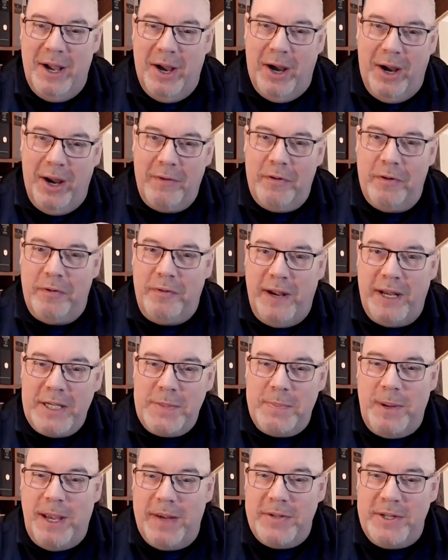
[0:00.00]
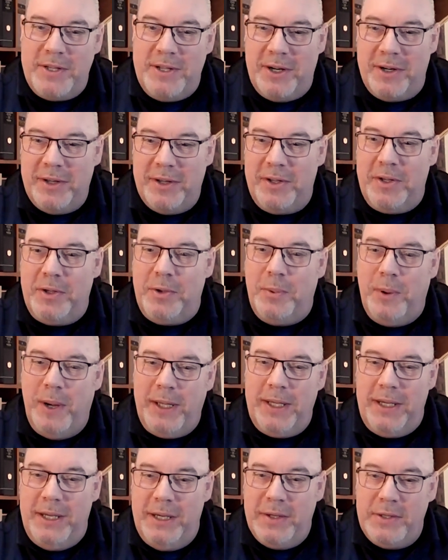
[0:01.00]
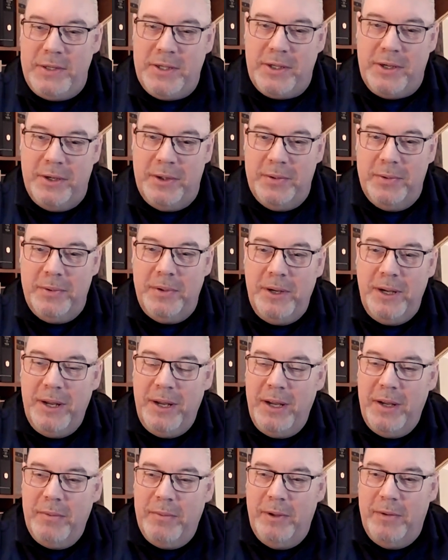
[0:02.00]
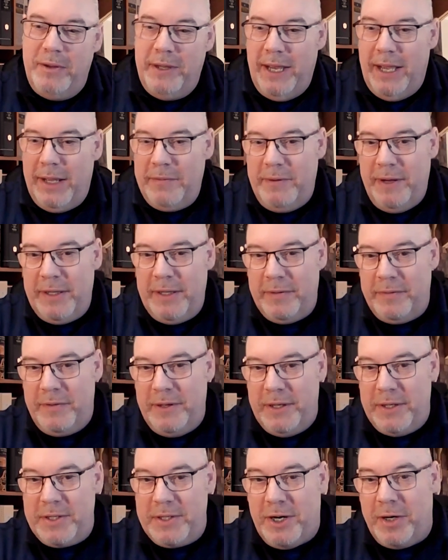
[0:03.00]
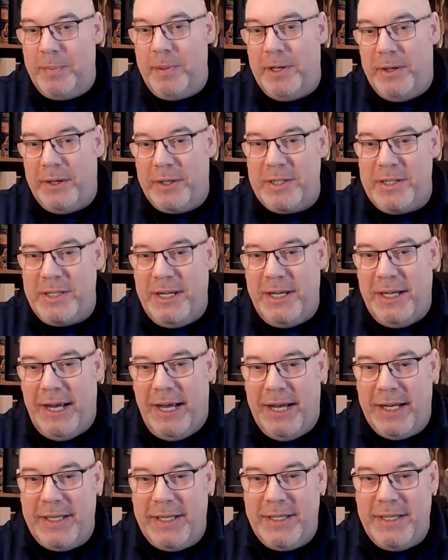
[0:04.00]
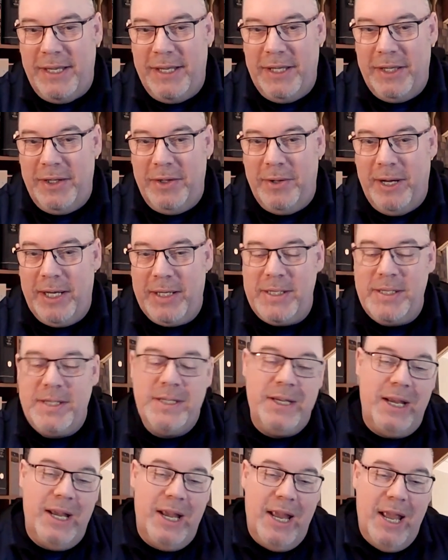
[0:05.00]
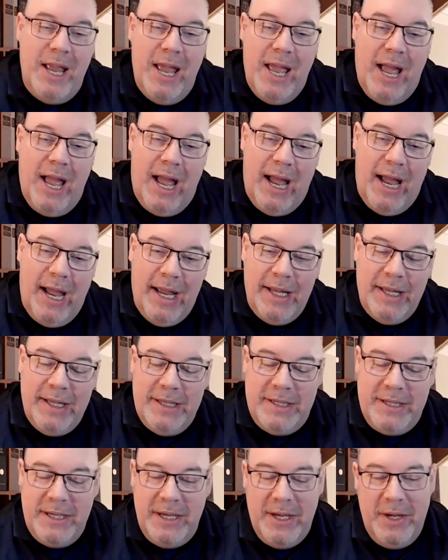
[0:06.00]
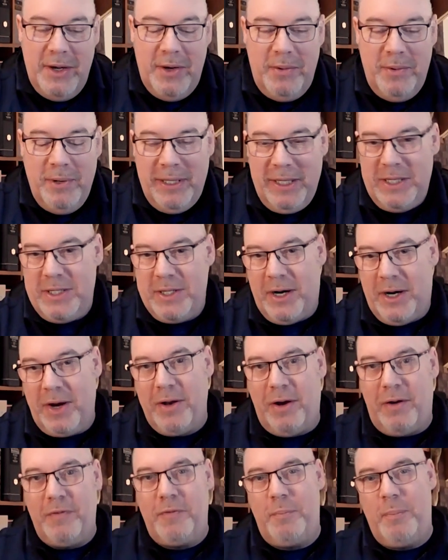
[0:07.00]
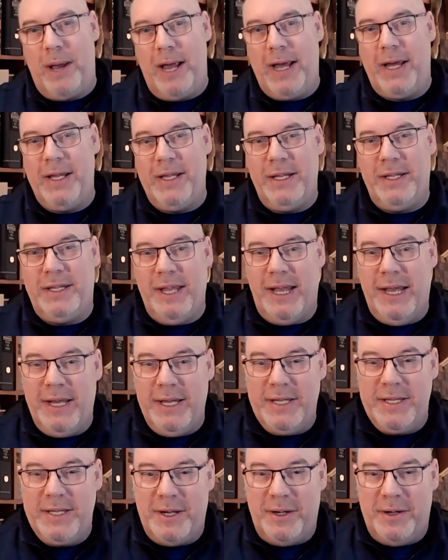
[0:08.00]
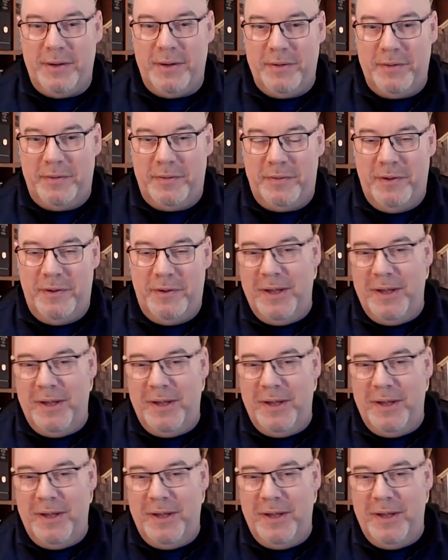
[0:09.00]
However, Fastpath started 20 years ago with the advent of the Sarbanes-Oxley Act in the US, and really started off back in the days of